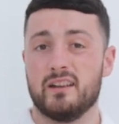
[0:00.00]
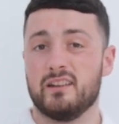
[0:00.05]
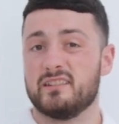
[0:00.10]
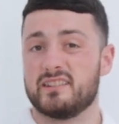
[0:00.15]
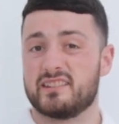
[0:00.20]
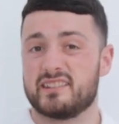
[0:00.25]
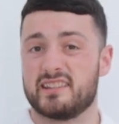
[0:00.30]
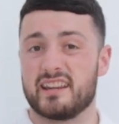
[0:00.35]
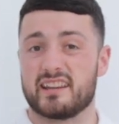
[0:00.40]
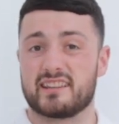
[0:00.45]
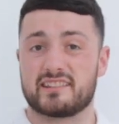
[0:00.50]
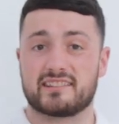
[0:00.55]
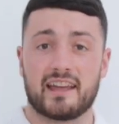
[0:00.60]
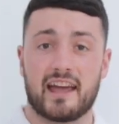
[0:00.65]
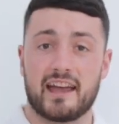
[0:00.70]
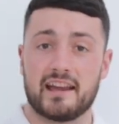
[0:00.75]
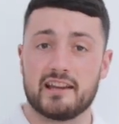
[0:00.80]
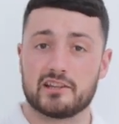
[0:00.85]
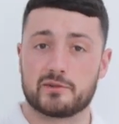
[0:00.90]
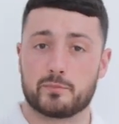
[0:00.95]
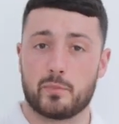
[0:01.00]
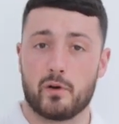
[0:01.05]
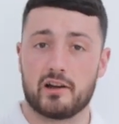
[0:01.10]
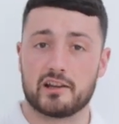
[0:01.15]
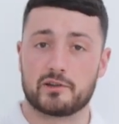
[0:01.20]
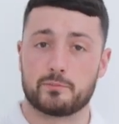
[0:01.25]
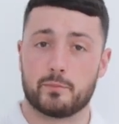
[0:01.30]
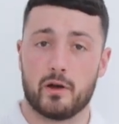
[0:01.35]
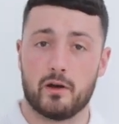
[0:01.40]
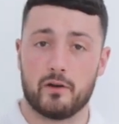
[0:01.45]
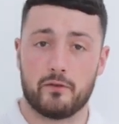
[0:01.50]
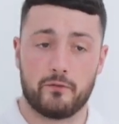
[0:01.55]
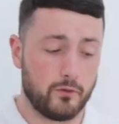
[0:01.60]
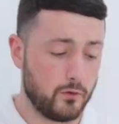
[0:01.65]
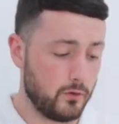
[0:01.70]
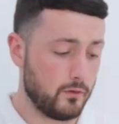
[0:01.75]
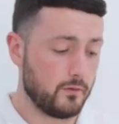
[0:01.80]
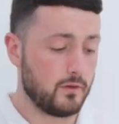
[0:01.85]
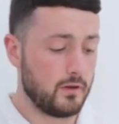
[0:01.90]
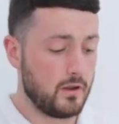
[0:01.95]
6 to 8 spikes per
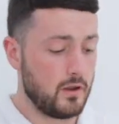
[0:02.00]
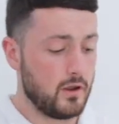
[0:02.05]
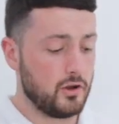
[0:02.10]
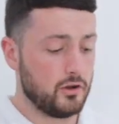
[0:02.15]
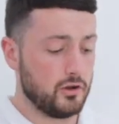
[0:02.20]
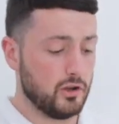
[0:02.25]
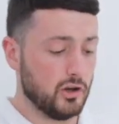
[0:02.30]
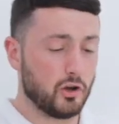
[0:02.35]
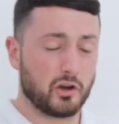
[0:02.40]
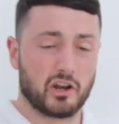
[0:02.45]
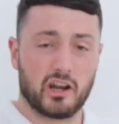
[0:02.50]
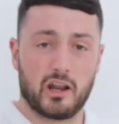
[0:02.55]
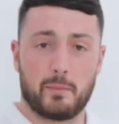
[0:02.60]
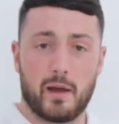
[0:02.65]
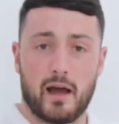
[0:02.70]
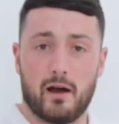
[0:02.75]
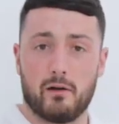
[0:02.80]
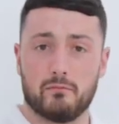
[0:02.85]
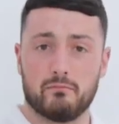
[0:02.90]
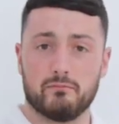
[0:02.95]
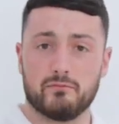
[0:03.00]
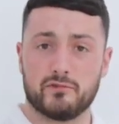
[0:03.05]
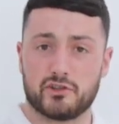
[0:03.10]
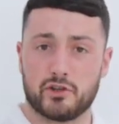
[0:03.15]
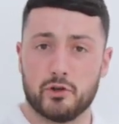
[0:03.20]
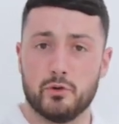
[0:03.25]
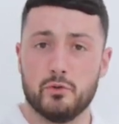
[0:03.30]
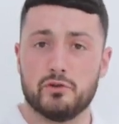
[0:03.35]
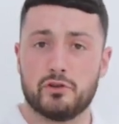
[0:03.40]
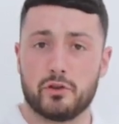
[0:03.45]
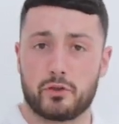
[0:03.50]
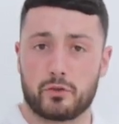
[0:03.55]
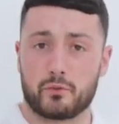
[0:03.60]
foot. You're looking at about 200 to